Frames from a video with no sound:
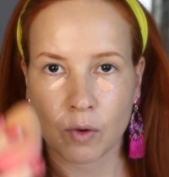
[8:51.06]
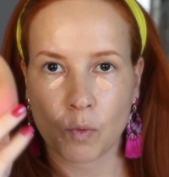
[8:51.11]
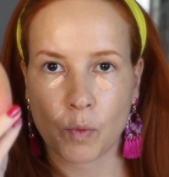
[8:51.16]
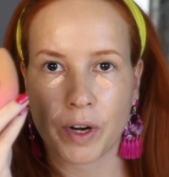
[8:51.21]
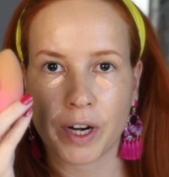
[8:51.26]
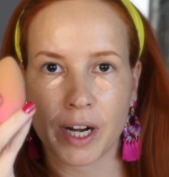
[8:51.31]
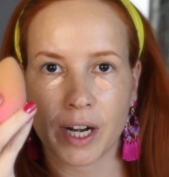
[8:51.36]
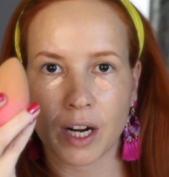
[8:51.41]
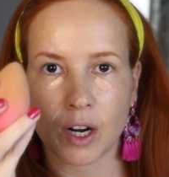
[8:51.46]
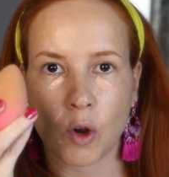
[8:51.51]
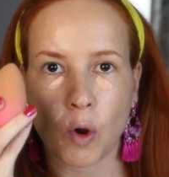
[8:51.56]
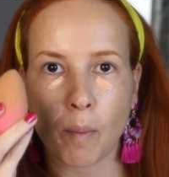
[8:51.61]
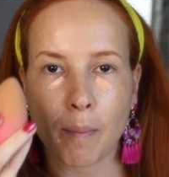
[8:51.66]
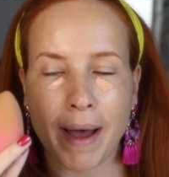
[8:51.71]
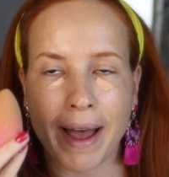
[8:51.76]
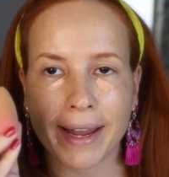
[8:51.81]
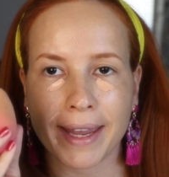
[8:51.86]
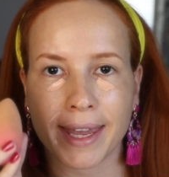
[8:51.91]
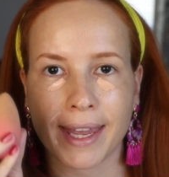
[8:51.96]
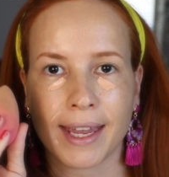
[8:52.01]
we're gonna go
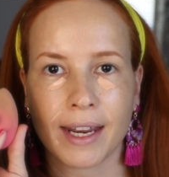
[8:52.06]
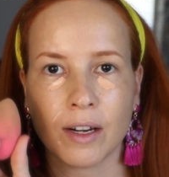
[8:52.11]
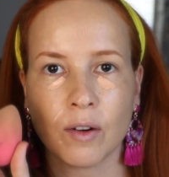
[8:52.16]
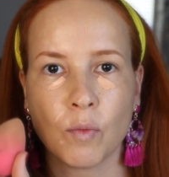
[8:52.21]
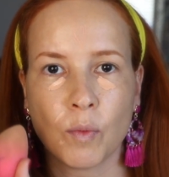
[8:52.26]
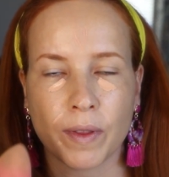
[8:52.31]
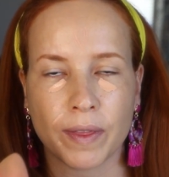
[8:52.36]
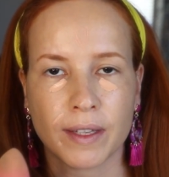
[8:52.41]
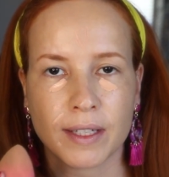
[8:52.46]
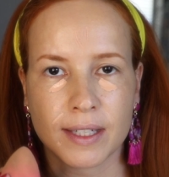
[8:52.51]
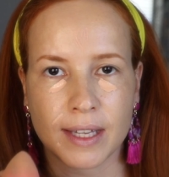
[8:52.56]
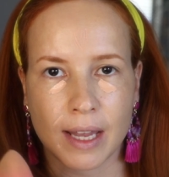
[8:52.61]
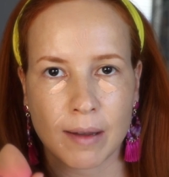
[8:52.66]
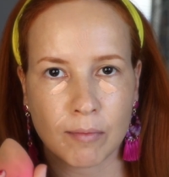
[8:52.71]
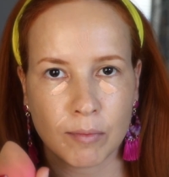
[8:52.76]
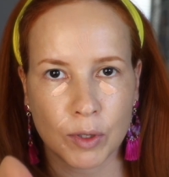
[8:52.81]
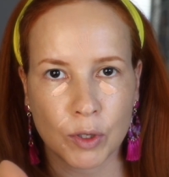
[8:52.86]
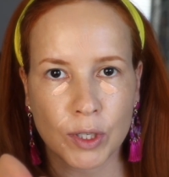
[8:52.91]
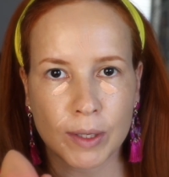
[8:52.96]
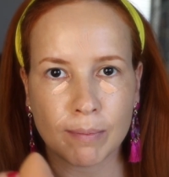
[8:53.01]
back in with the
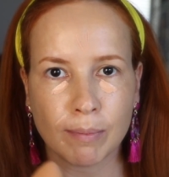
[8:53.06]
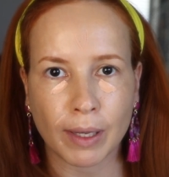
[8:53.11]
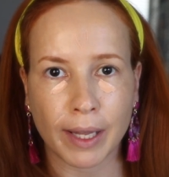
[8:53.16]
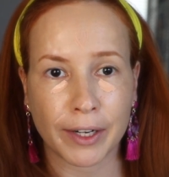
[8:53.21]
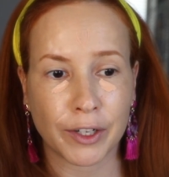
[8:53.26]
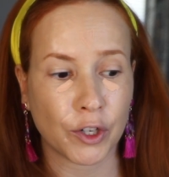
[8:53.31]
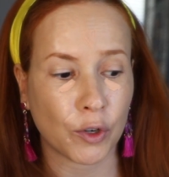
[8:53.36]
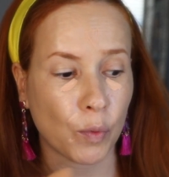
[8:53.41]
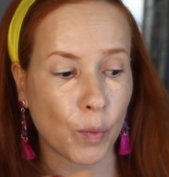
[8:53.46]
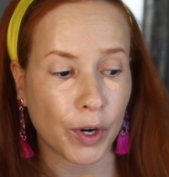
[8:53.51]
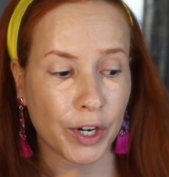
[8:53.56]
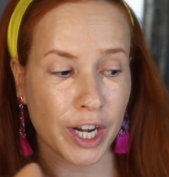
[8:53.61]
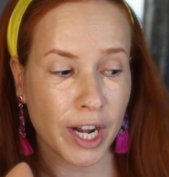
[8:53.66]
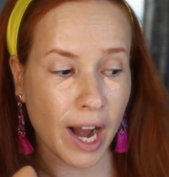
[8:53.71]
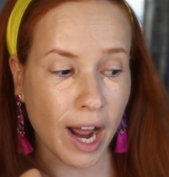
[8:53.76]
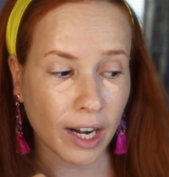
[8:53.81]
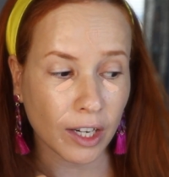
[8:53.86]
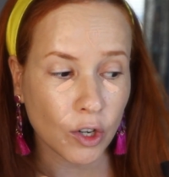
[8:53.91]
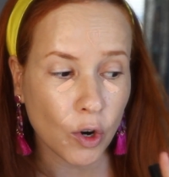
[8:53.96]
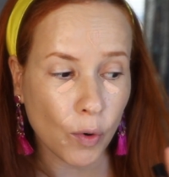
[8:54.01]
same beauty blender. We're
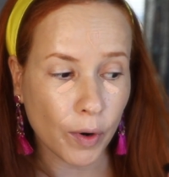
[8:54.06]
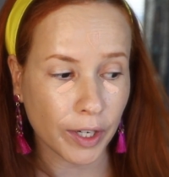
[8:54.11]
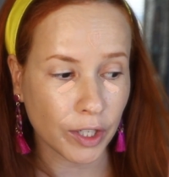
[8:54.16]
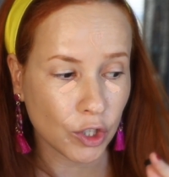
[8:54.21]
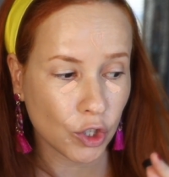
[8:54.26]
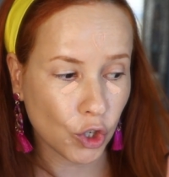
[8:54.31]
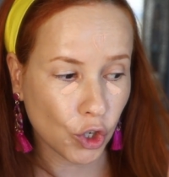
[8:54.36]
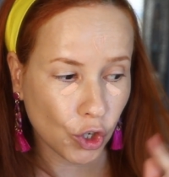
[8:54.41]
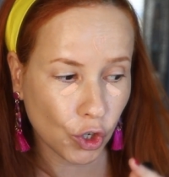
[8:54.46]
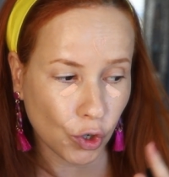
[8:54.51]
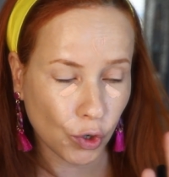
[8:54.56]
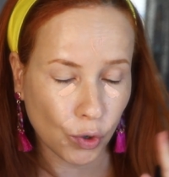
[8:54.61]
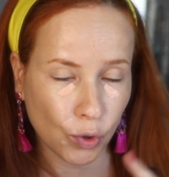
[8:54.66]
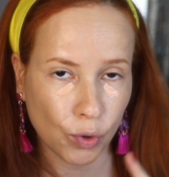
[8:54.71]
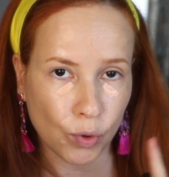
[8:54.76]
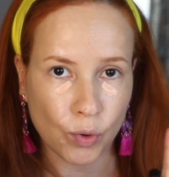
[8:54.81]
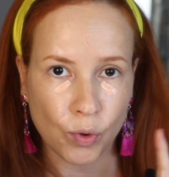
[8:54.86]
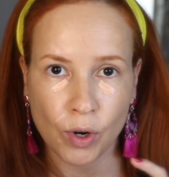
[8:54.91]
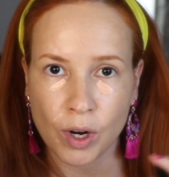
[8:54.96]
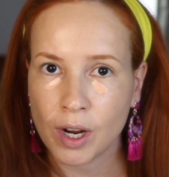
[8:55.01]
not going
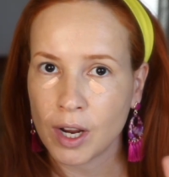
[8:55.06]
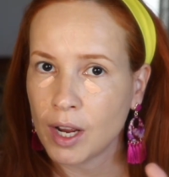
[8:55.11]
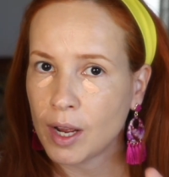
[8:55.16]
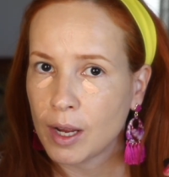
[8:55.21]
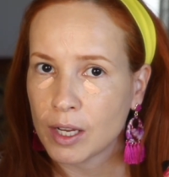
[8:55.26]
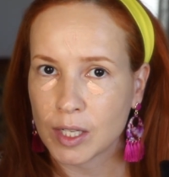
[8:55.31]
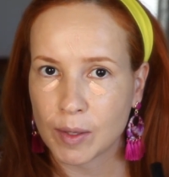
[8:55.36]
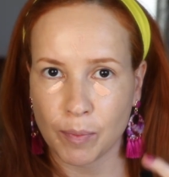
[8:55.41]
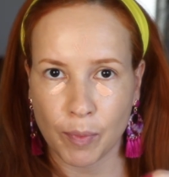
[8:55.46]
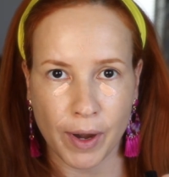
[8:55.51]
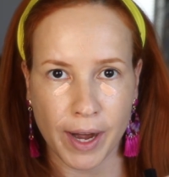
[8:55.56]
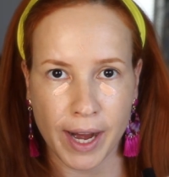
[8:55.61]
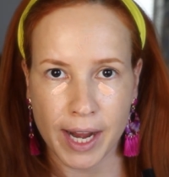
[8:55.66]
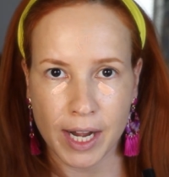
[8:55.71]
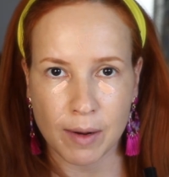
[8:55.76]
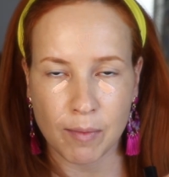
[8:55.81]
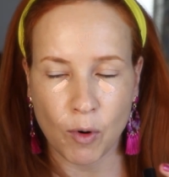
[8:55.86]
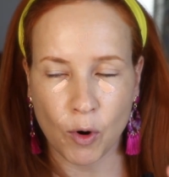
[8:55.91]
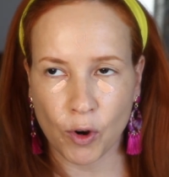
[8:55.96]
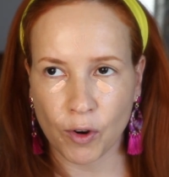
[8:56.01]
to spray
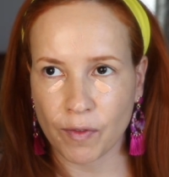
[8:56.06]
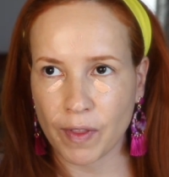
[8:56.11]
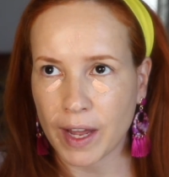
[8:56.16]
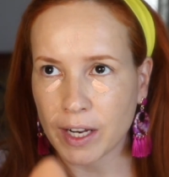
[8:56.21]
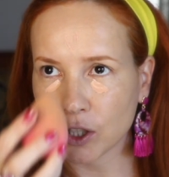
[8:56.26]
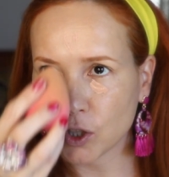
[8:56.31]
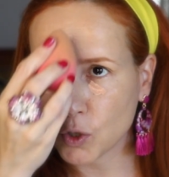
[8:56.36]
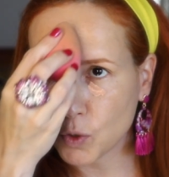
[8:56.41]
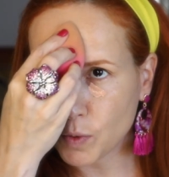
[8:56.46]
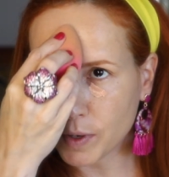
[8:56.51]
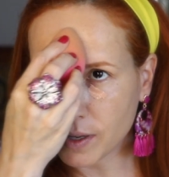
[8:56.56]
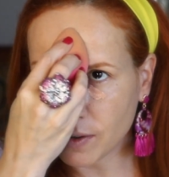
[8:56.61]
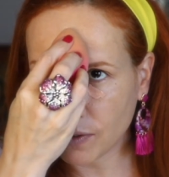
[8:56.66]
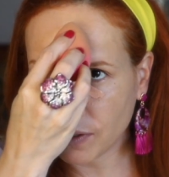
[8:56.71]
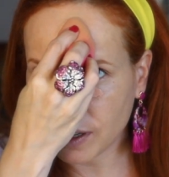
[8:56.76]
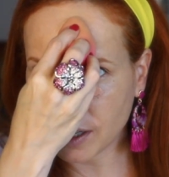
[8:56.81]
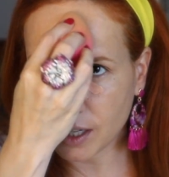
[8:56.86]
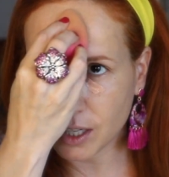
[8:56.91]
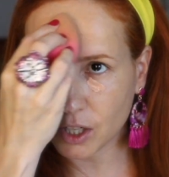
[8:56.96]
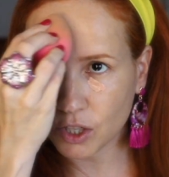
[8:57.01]
any more of that dewy
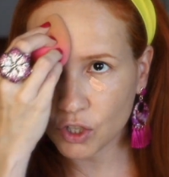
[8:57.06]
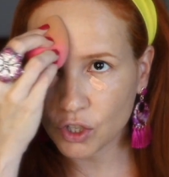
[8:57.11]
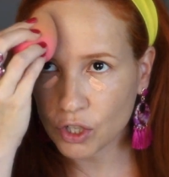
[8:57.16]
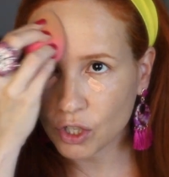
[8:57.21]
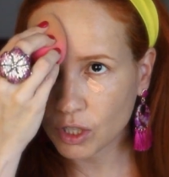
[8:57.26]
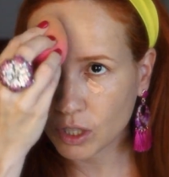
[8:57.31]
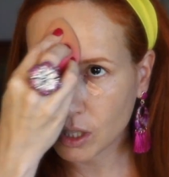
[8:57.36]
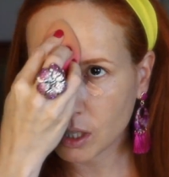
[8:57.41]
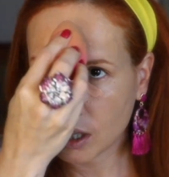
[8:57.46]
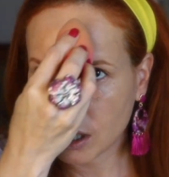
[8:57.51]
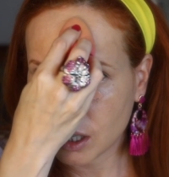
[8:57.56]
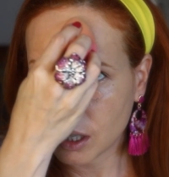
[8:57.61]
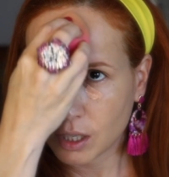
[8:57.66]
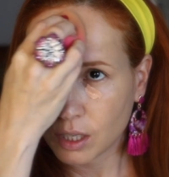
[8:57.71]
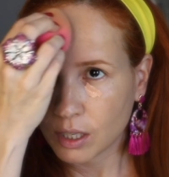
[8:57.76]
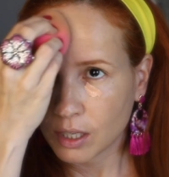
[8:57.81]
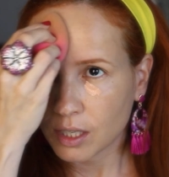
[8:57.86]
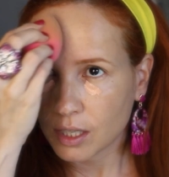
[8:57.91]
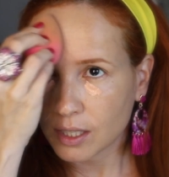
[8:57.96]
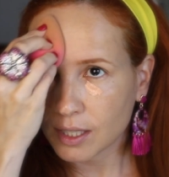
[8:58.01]
finish,
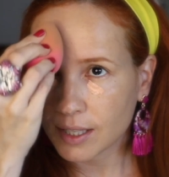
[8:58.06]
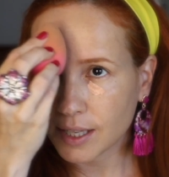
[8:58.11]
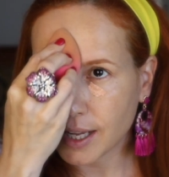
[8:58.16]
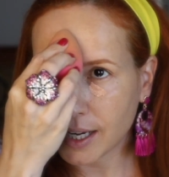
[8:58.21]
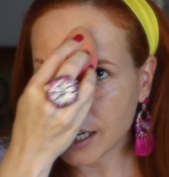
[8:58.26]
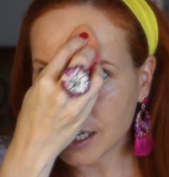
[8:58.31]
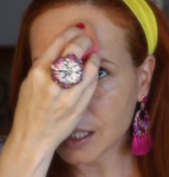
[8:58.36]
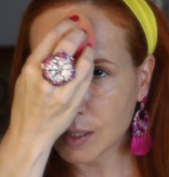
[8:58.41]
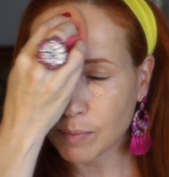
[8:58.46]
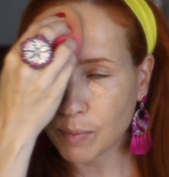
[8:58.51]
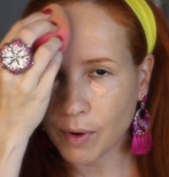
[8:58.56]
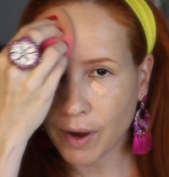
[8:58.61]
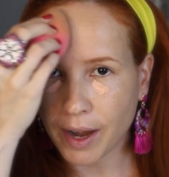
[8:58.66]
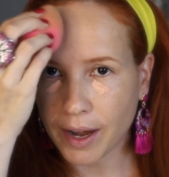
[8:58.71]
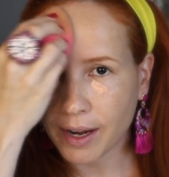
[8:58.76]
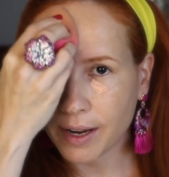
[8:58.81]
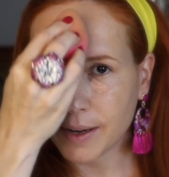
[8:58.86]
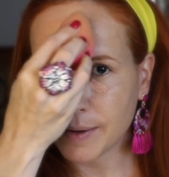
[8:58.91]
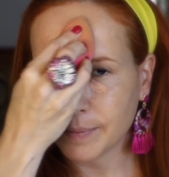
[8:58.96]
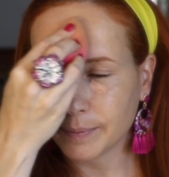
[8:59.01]
setting
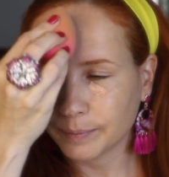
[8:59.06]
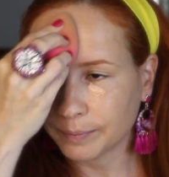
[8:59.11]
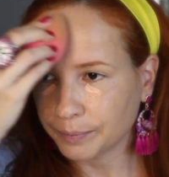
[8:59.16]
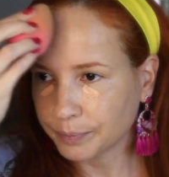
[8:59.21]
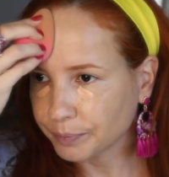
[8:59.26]
spray,